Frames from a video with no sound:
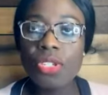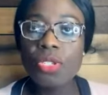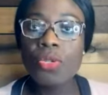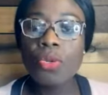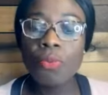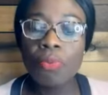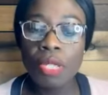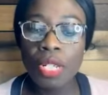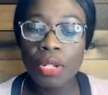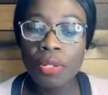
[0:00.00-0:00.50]

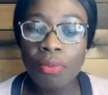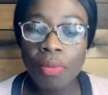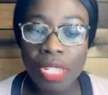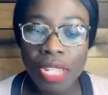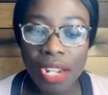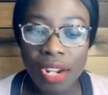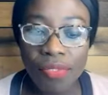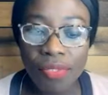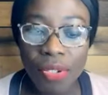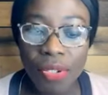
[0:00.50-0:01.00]
So be
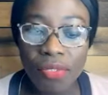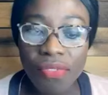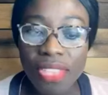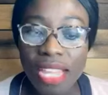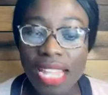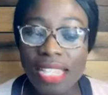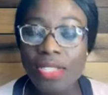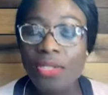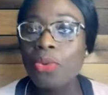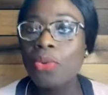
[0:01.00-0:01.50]
careful of
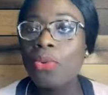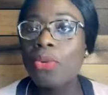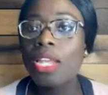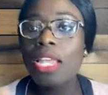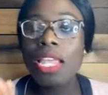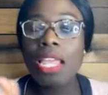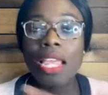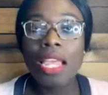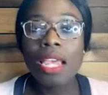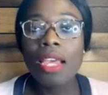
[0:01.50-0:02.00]
that. So
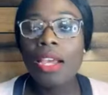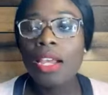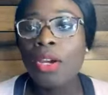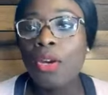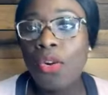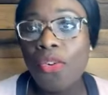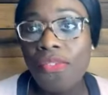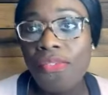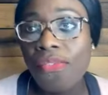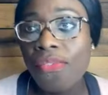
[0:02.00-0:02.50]

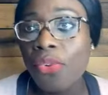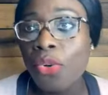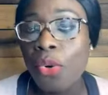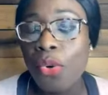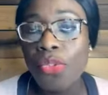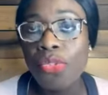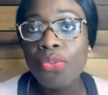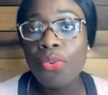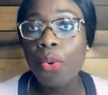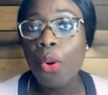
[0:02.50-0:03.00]
go
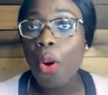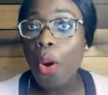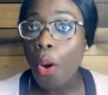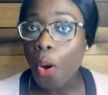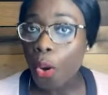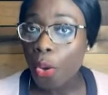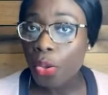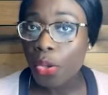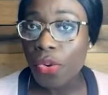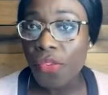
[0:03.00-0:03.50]
through
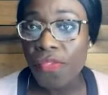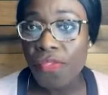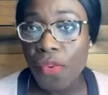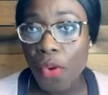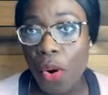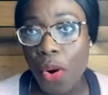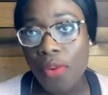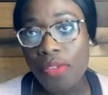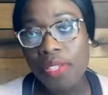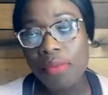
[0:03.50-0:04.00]
all your
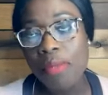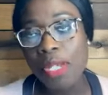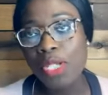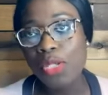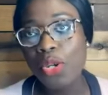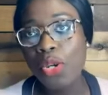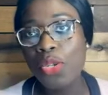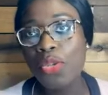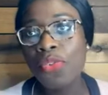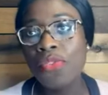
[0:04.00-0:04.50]
forms. Make
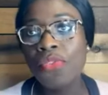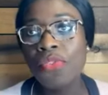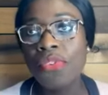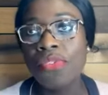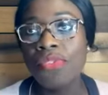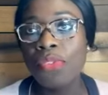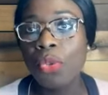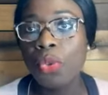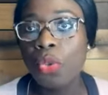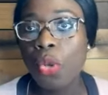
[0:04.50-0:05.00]
sure you've
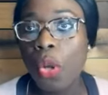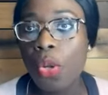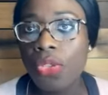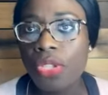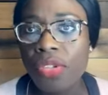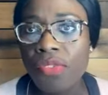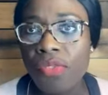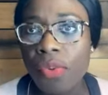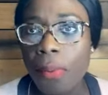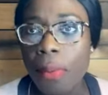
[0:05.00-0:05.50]
reviewed all
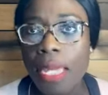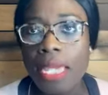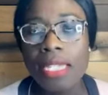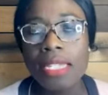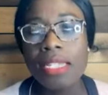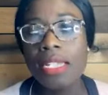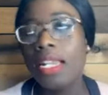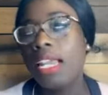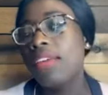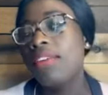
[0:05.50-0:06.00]
the
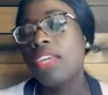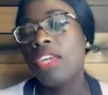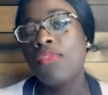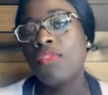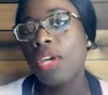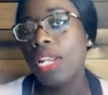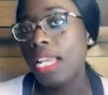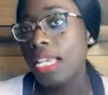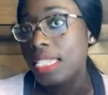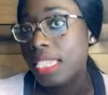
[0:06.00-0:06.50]
information. I give
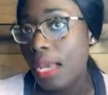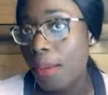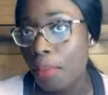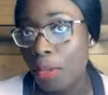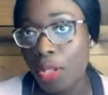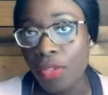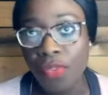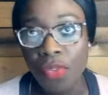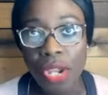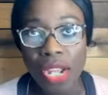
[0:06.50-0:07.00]
you an
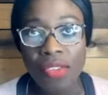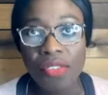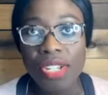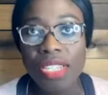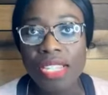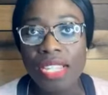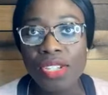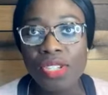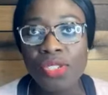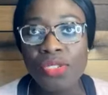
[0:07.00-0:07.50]
example of your
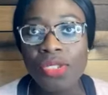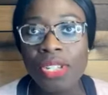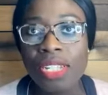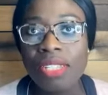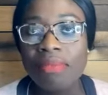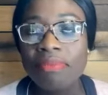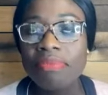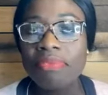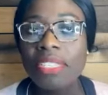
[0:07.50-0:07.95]
address history.